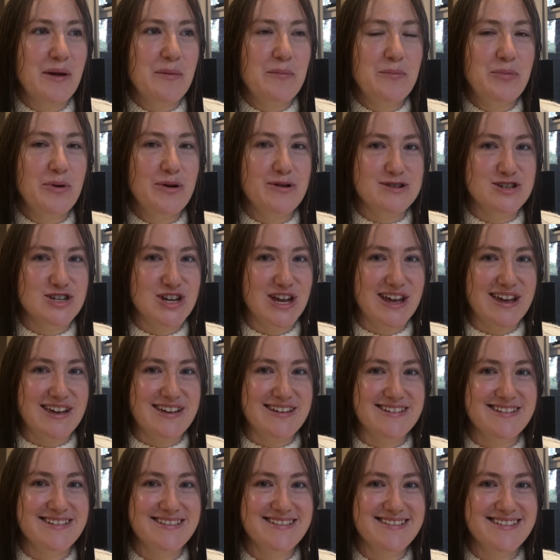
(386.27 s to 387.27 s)

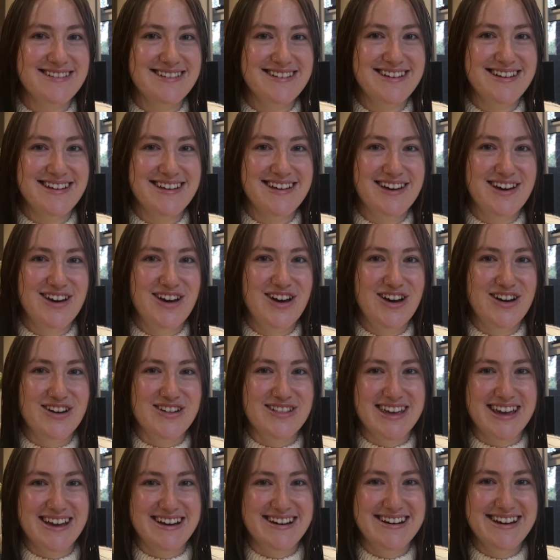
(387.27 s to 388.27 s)
pushing
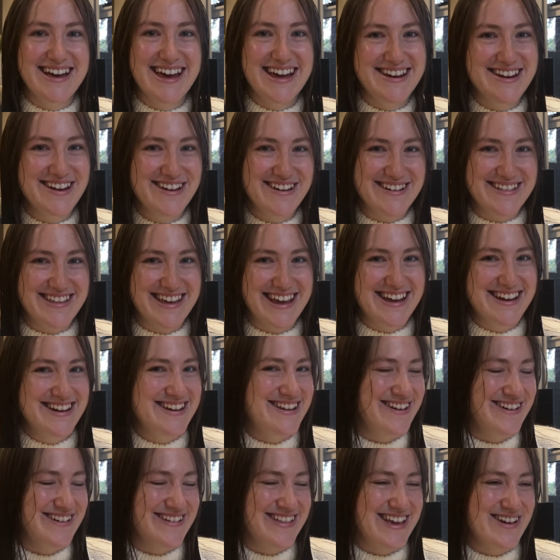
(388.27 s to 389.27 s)
earlier and earlier
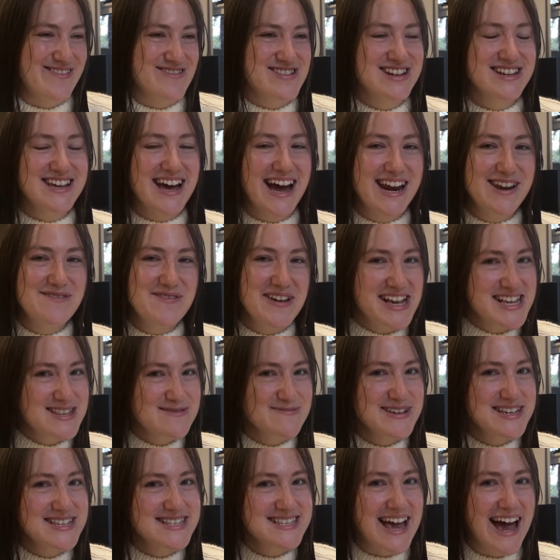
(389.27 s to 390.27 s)
and earlier, which kind of makes
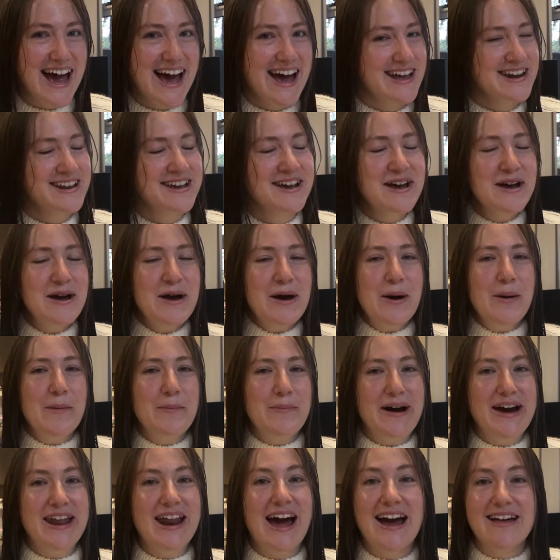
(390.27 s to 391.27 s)
me sad,
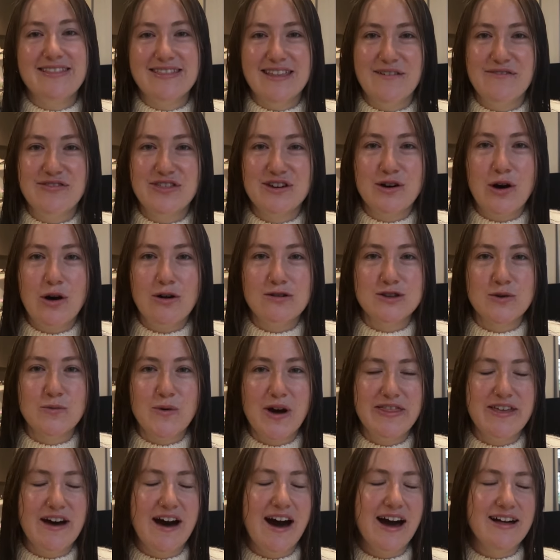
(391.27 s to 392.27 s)
but I love the colder weather.